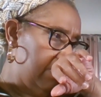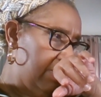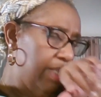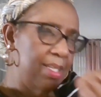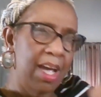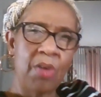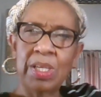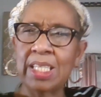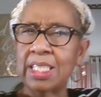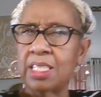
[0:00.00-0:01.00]
Now
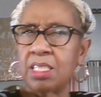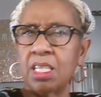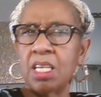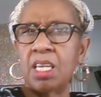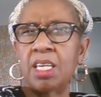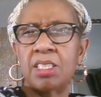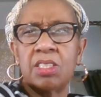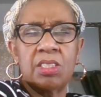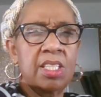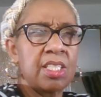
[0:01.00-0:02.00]
it's
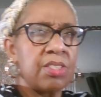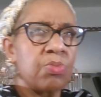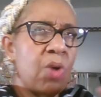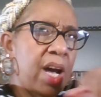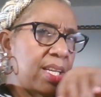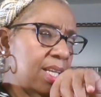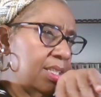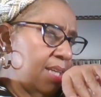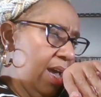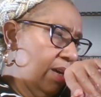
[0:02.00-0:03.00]
winding
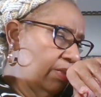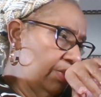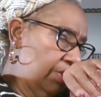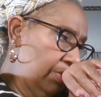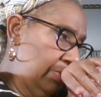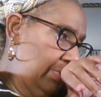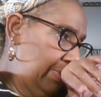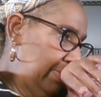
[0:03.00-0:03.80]
down to.